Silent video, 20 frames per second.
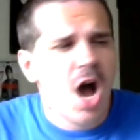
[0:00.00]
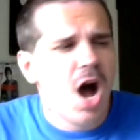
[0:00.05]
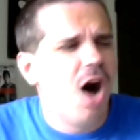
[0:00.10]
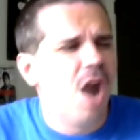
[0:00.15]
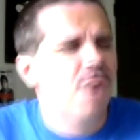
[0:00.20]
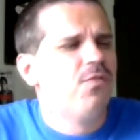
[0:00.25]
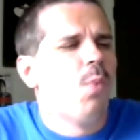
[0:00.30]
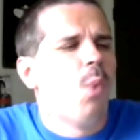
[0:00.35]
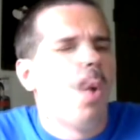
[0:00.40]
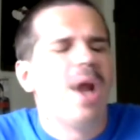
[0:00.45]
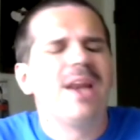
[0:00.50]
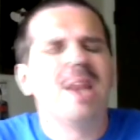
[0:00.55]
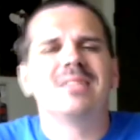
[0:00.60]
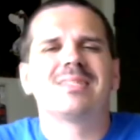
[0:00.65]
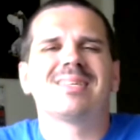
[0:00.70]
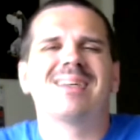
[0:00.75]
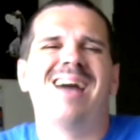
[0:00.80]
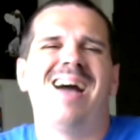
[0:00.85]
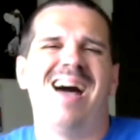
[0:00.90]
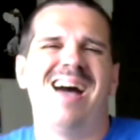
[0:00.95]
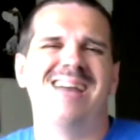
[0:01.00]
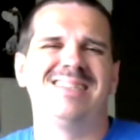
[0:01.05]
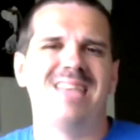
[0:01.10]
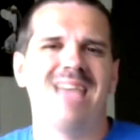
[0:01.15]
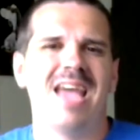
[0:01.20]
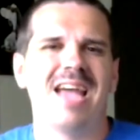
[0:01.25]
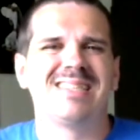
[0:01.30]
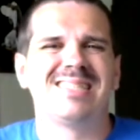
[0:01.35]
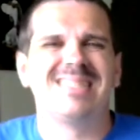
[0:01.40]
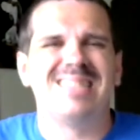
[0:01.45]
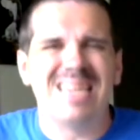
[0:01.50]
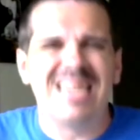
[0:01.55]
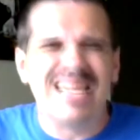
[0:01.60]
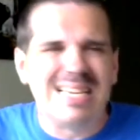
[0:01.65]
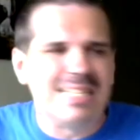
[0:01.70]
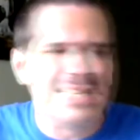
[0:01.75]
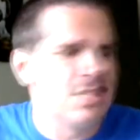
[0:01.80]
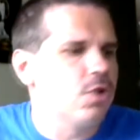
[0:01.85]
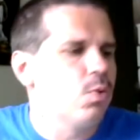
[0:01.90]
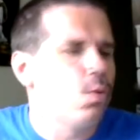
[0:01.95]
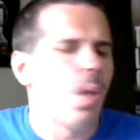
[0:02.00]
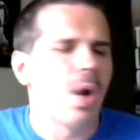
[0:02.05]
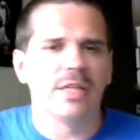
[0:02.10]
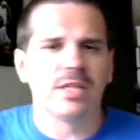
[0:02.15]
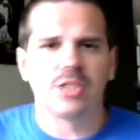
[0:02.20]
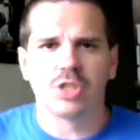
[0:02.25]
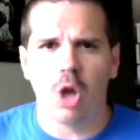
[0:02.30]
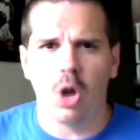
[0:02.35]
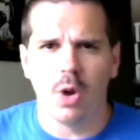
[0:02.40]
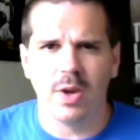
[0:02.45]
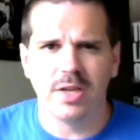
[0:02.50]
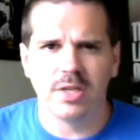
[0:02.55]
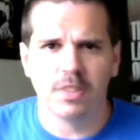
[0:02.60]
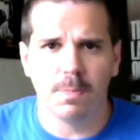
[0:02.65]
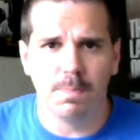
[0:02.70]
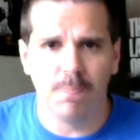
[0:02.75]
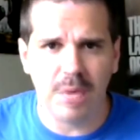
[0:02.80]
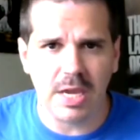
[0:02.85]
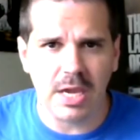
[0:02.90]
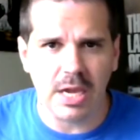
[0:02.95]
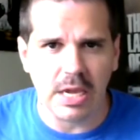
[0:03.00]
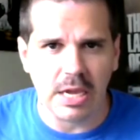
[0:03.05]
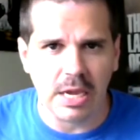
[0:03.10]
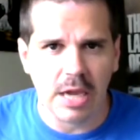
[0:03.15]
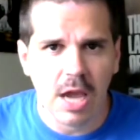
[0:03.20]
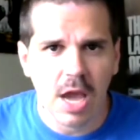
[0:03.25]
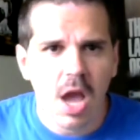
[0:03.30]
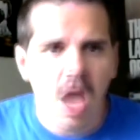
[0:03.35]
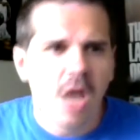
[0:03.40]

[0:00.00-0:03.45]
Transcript: of what its context is and what it's going to be.